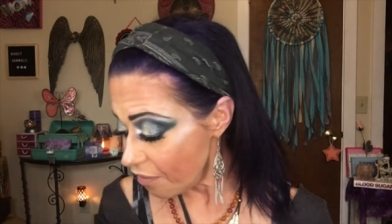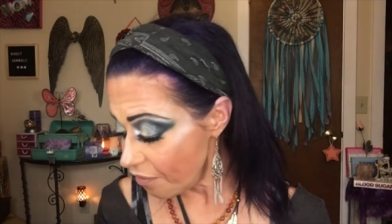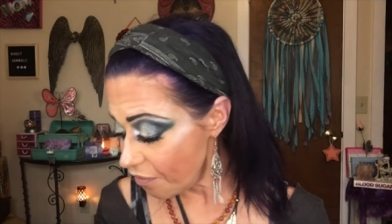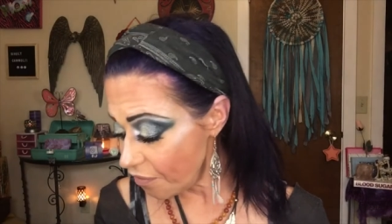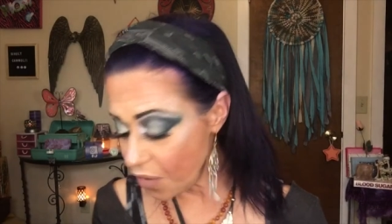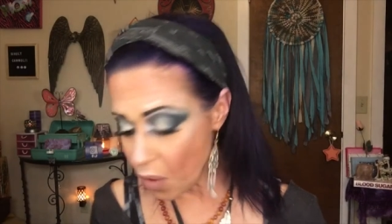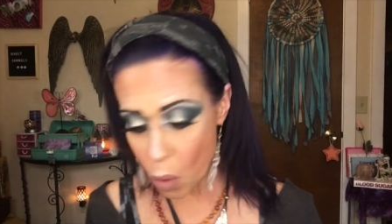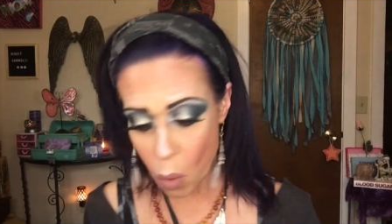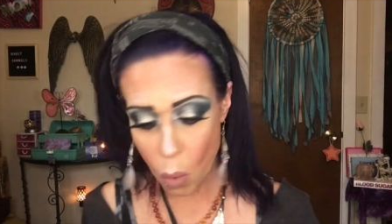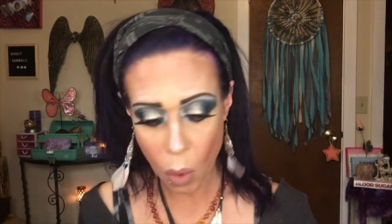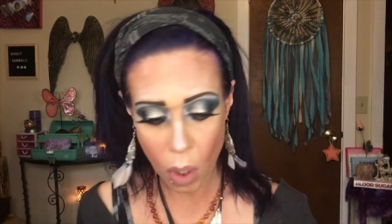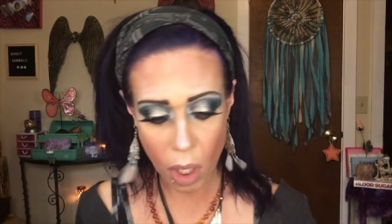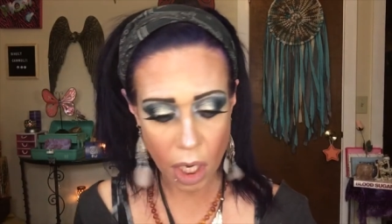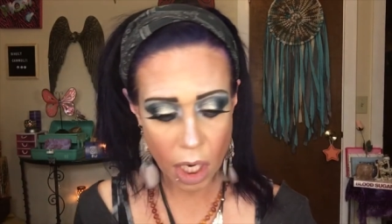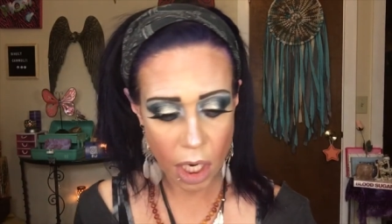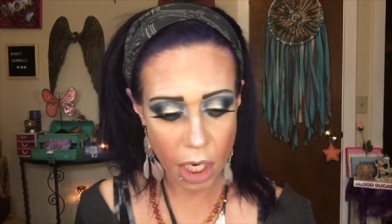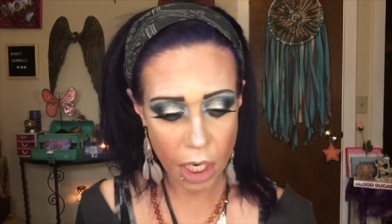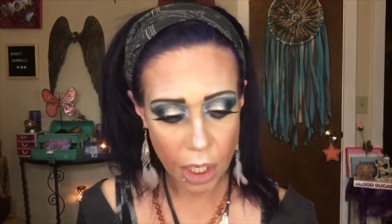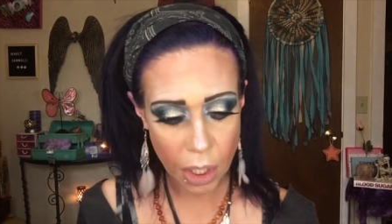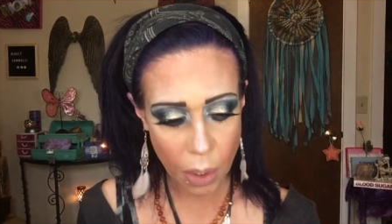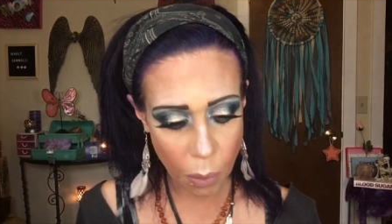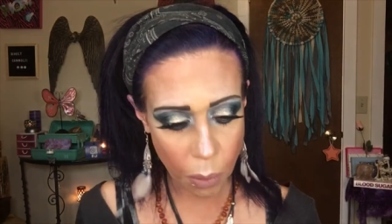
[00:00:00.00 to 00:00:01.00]

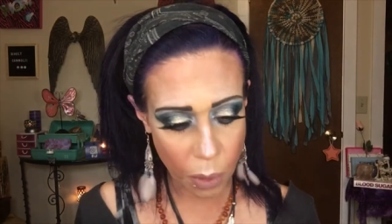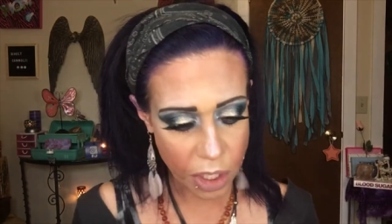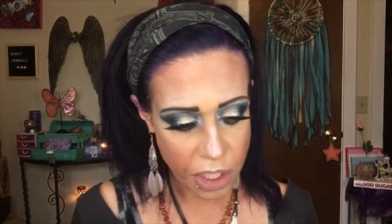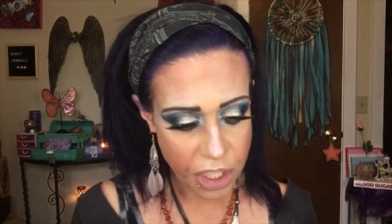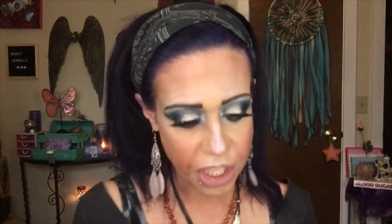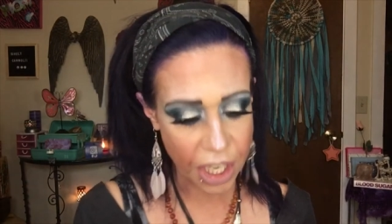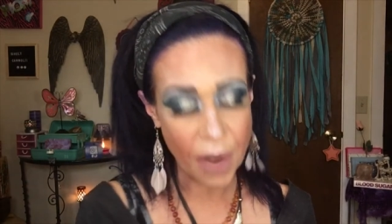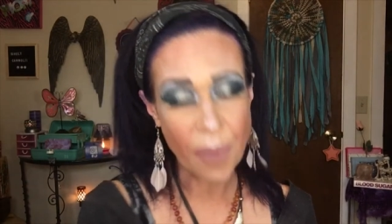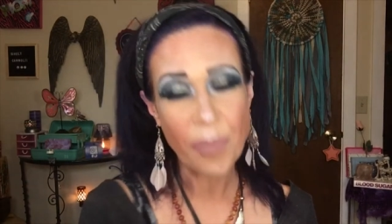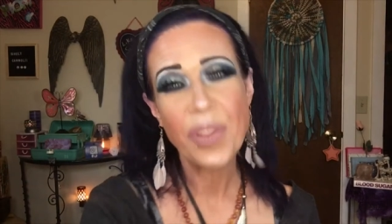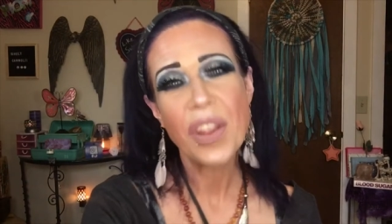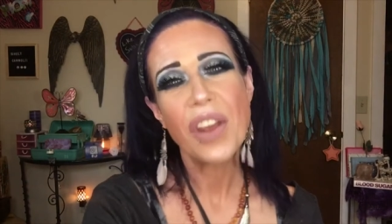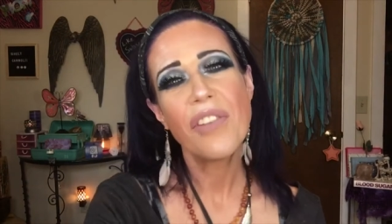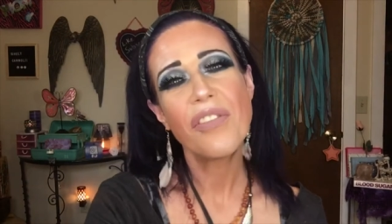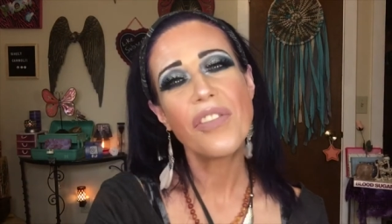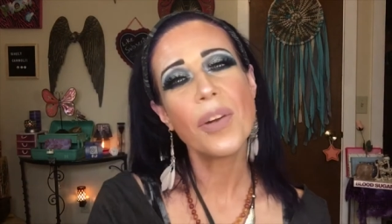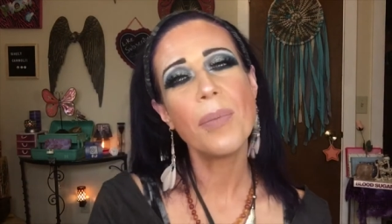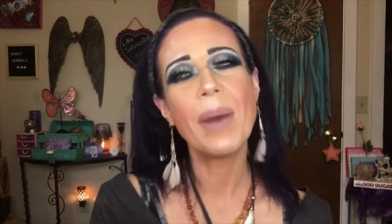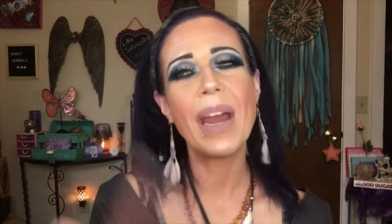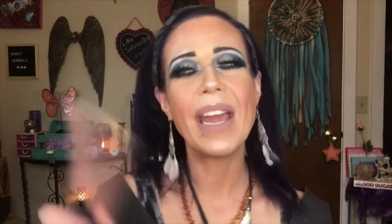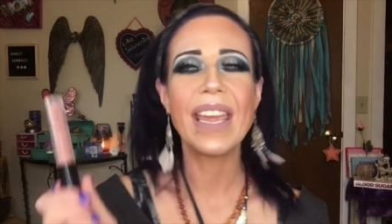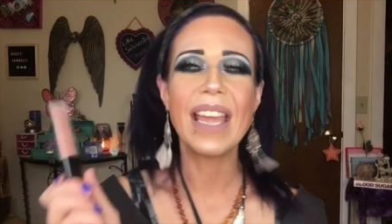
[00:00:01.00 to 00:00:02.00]
for, where'd you go?
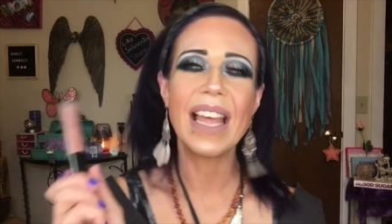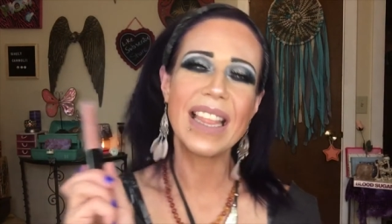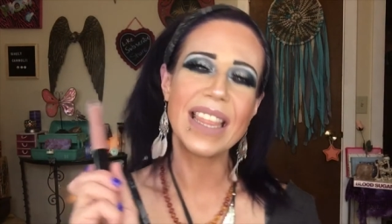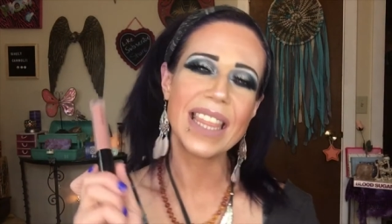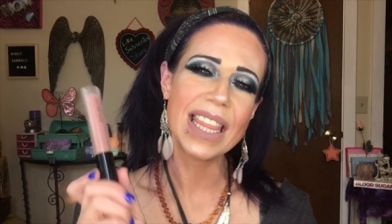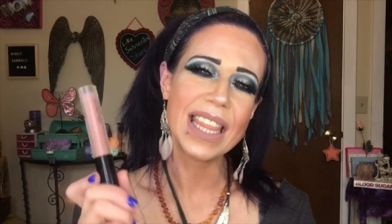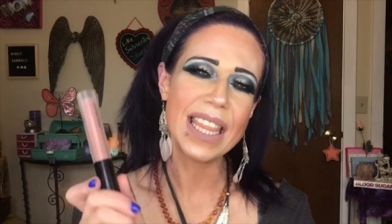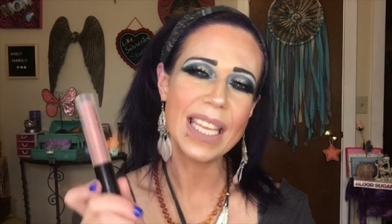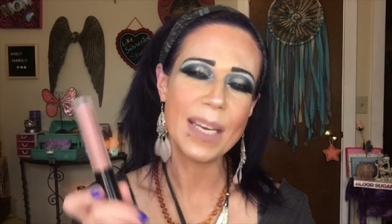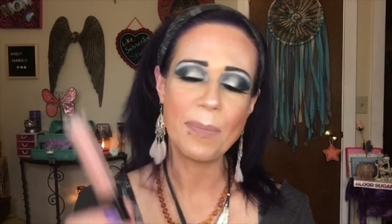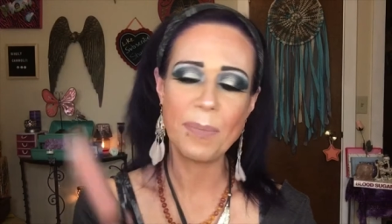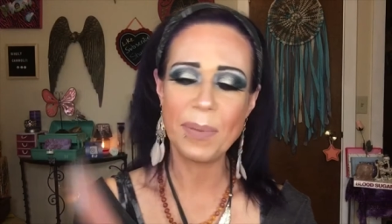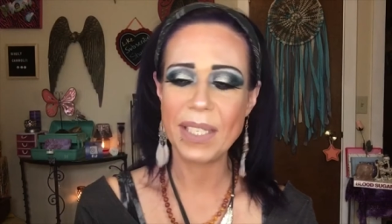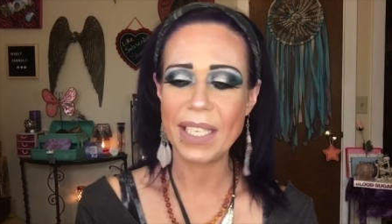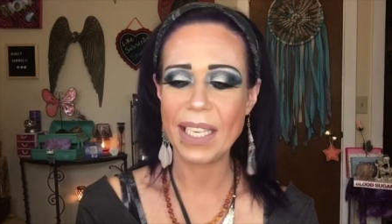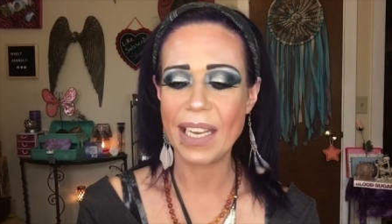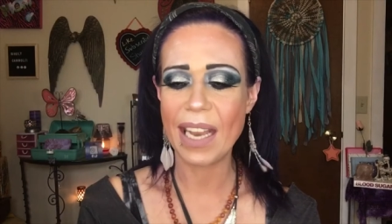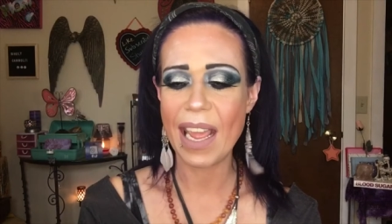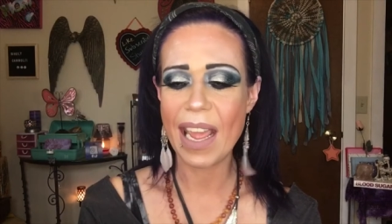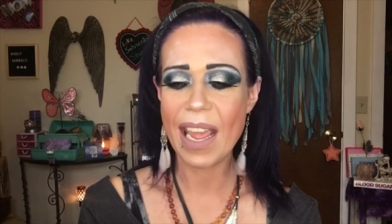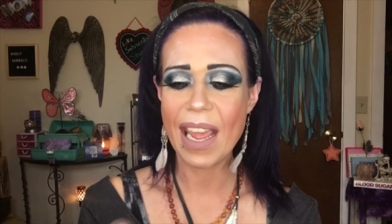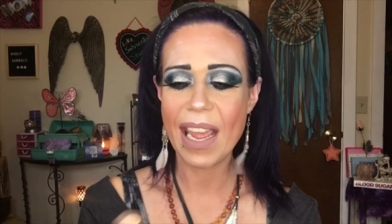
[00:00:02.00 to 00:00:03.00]
For my lip
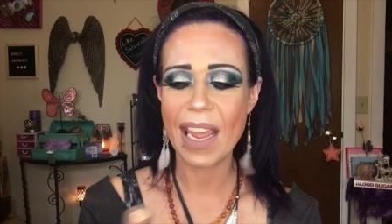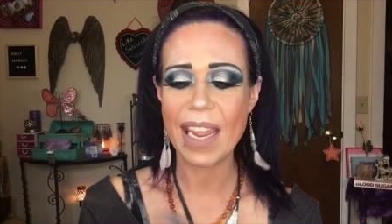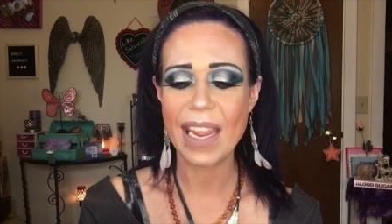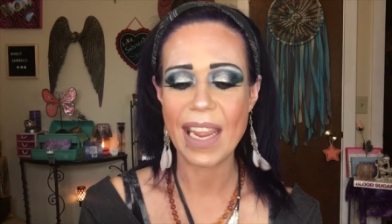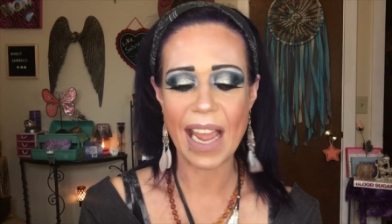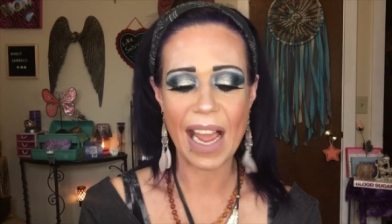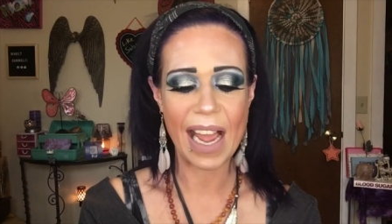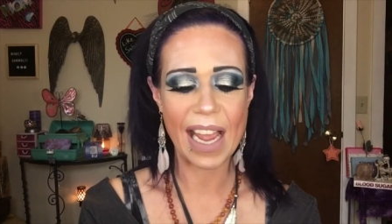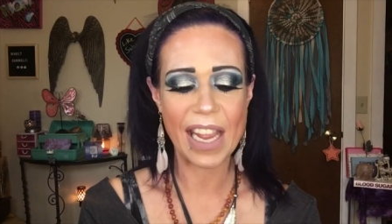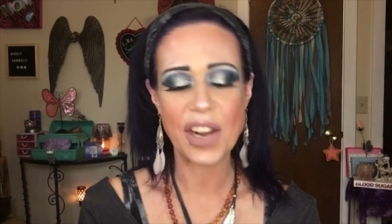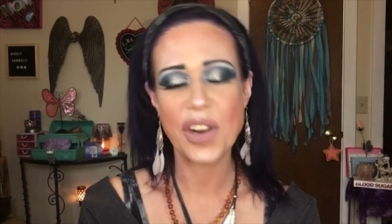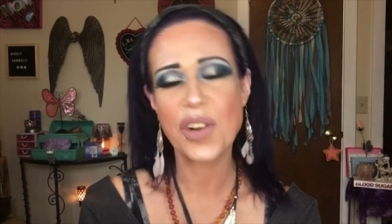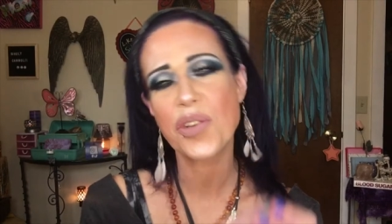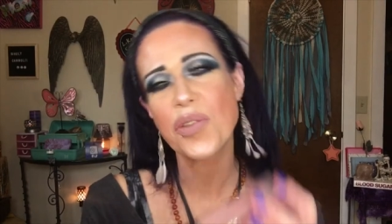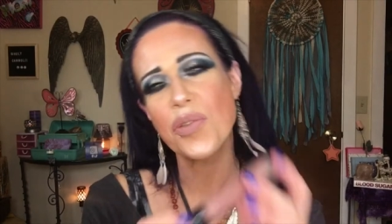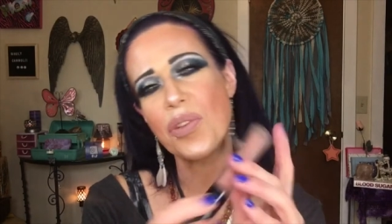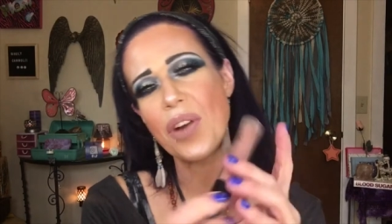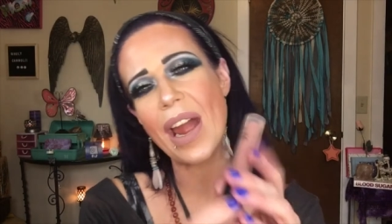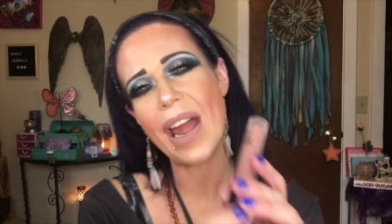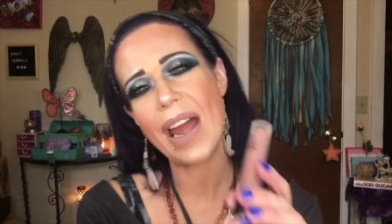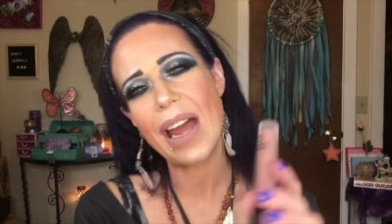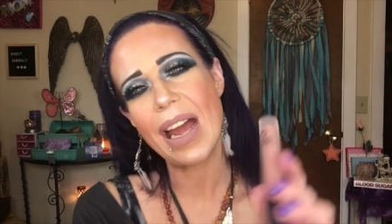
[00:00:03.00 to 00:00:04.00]
today, I
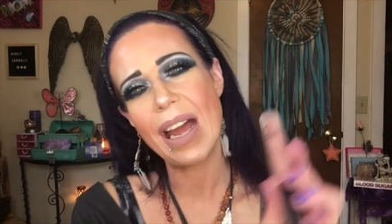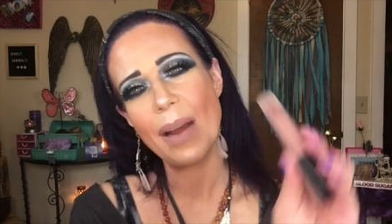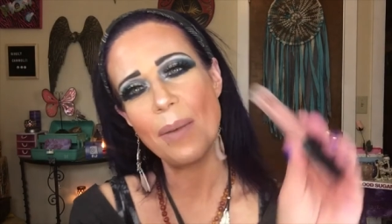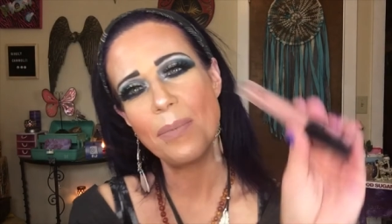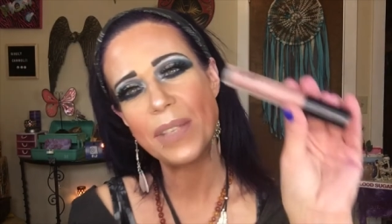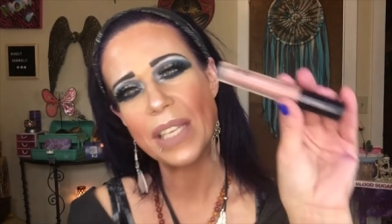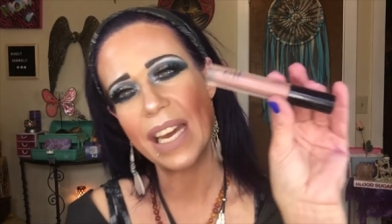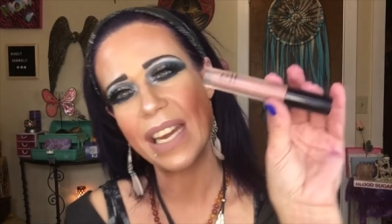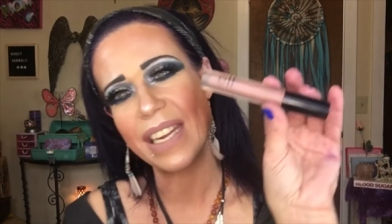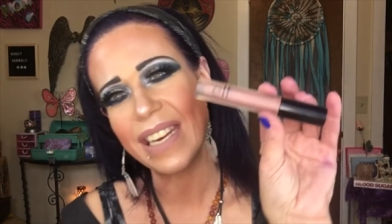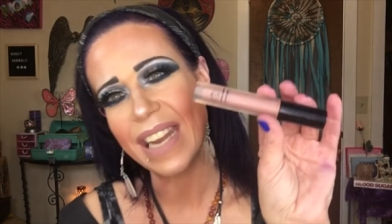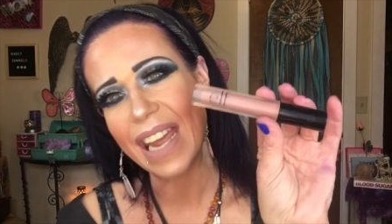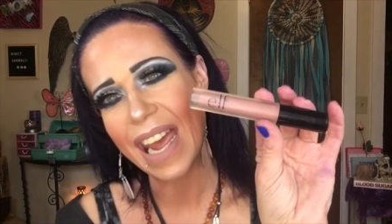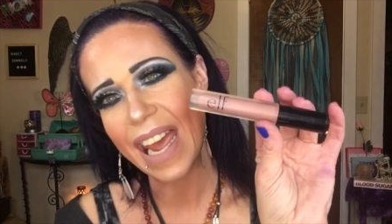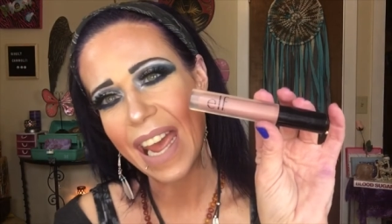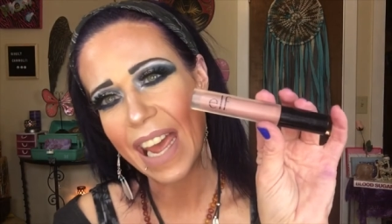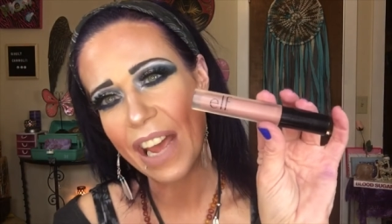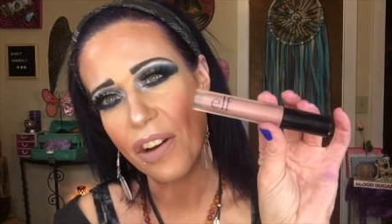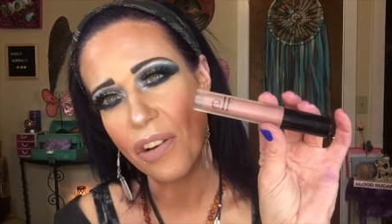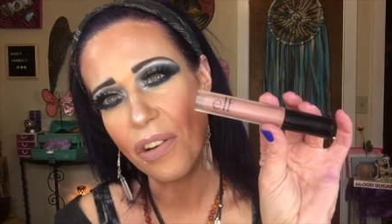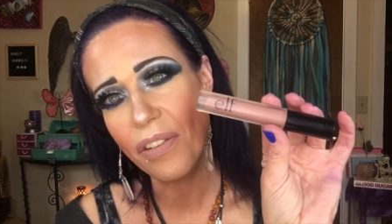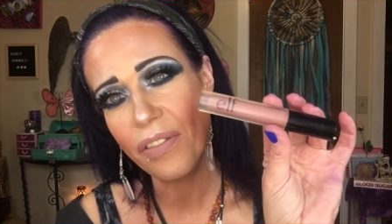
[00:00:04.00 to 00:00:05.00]
grabbed an
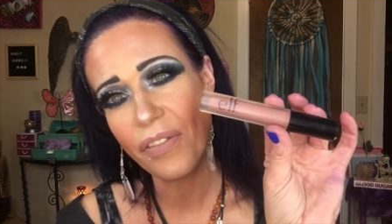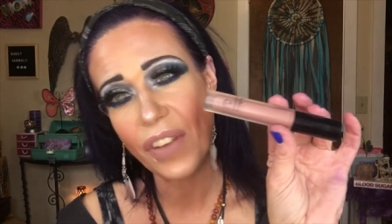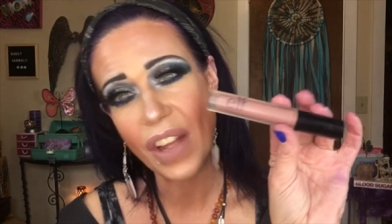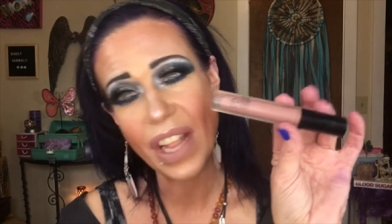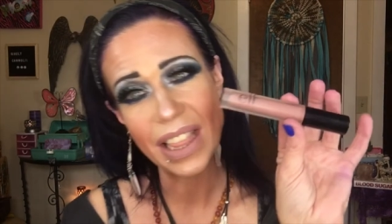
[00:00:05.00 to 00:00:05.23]
e.l.f.